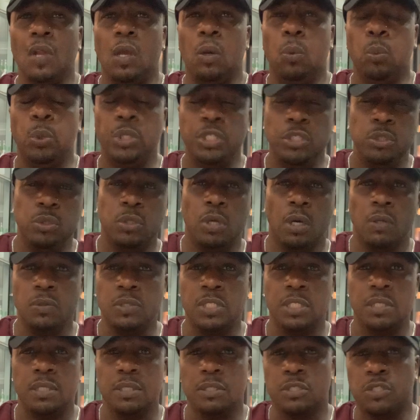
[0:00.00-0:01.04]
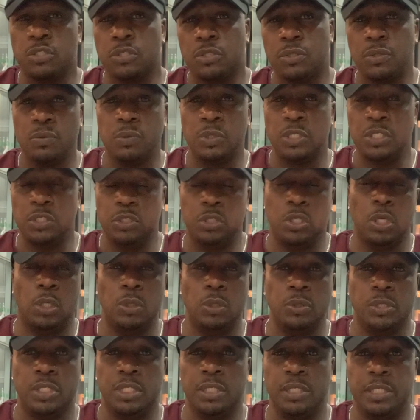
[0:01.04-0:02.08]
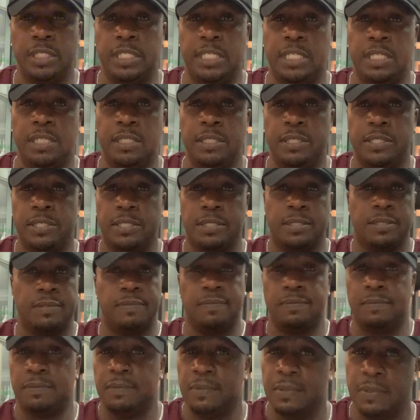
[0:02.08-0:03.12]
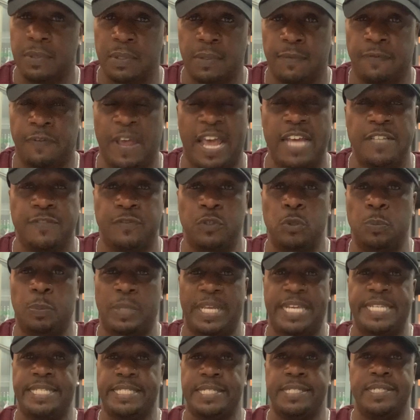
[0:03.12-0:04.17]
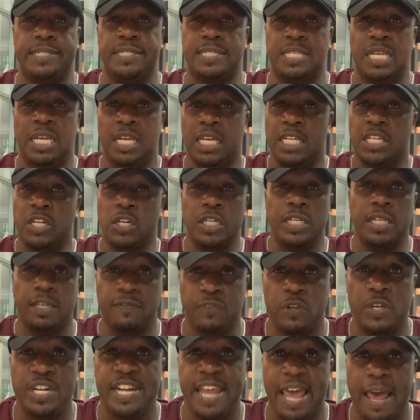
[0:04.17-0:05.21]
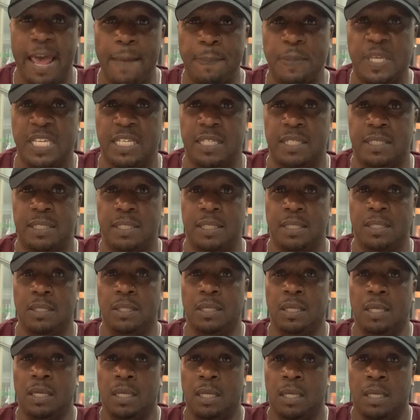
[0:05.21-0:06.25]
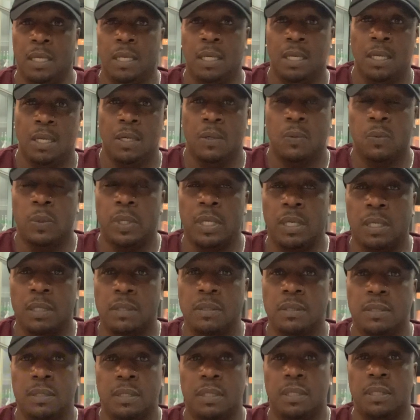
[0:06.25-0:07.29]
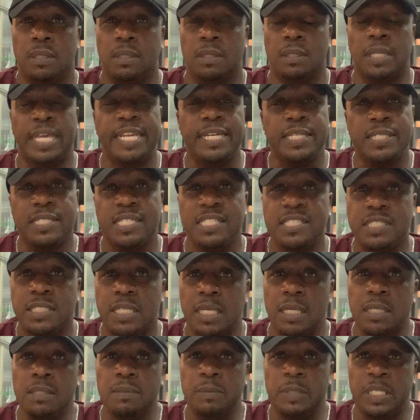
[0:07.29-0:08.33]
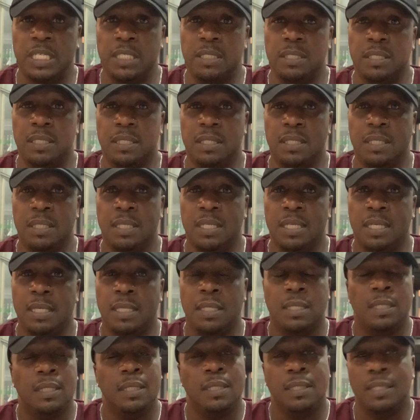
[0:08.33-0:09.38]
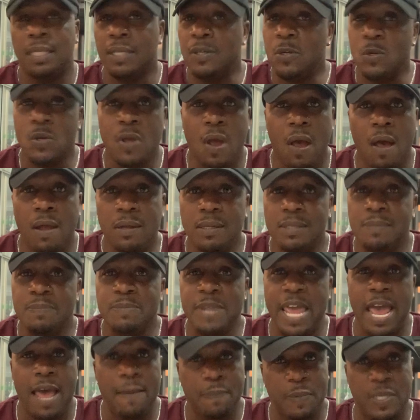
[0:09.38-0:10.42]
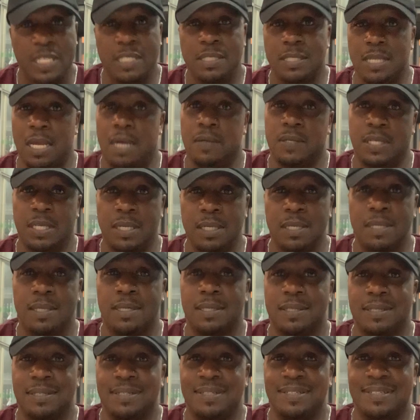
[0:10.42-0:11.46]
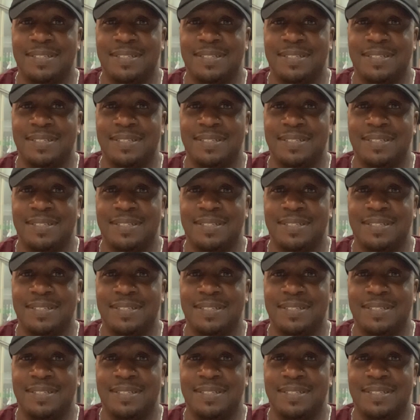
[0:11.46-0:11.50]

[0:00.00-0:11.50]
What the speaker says: when you go to these fast food places, they're going to give you a napkin. Well, ladies and gentlemen, they don't call them napkins out here.